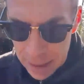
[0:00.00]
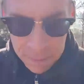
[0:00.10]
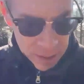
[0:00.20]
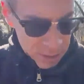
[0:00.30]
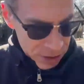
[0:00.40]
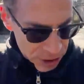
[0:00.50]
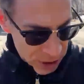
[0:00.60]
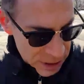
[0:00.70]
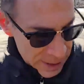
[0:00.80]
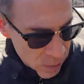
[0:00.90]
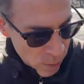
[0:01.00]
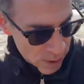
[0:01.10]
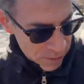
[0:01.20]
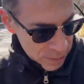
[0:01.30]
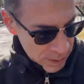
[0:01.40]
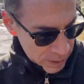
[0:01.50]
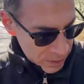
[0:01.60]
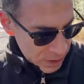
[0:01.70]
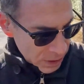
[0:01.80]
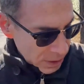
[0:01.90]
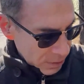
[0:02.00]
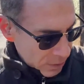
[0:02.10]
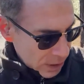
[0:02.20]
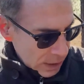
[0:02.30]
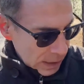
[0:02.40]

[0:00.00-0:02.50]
Because just like we've been deceived,